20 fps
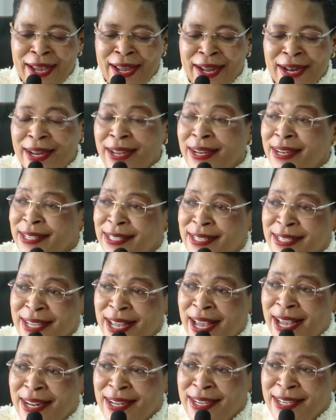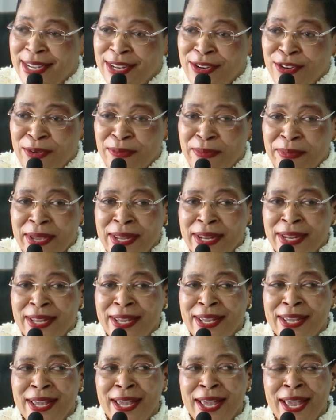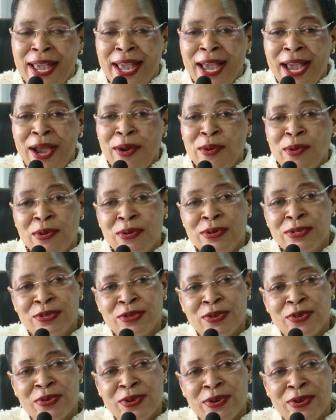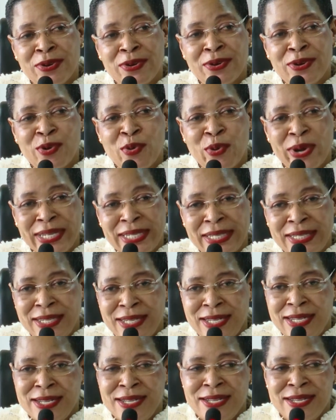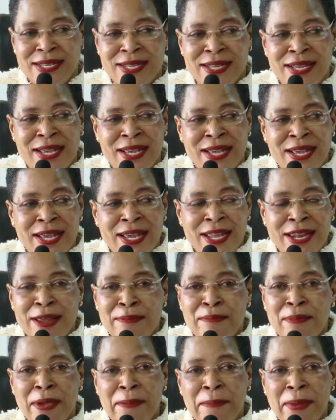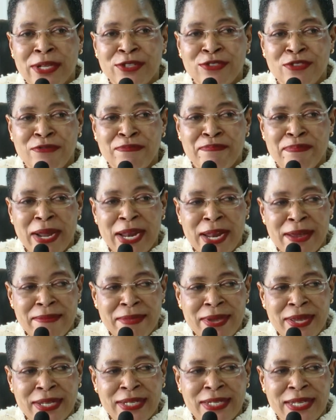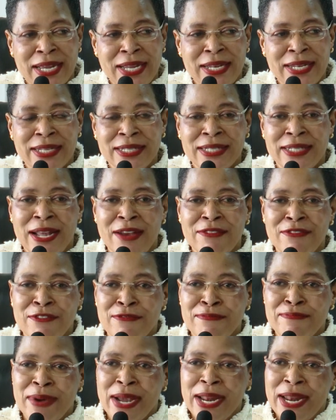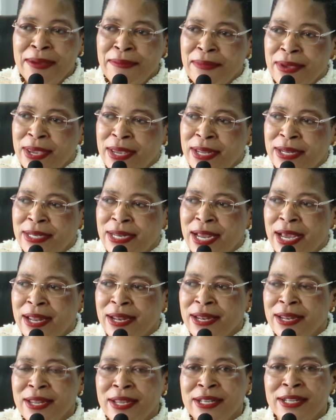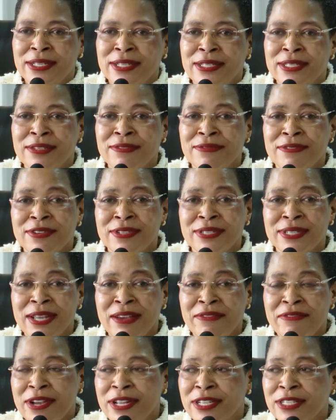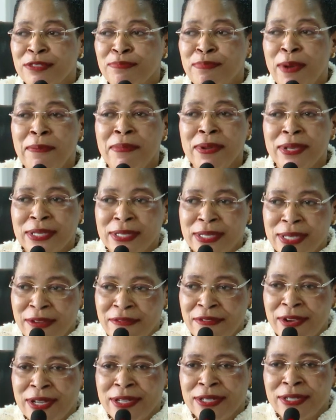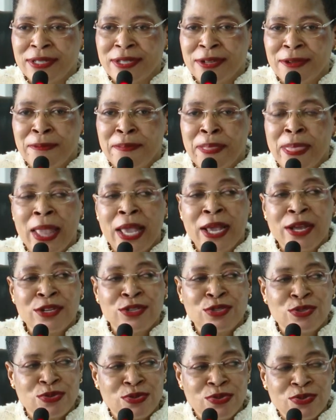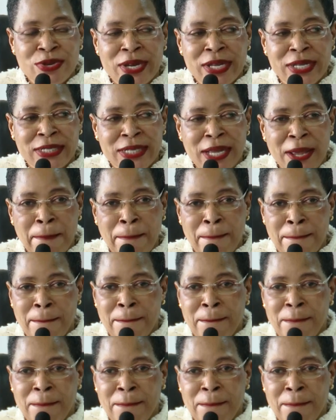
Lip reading: Ladies and gentlemen, I will also request the members of Parliament and the staff of Parliament and civil servants, public servants, to do the same.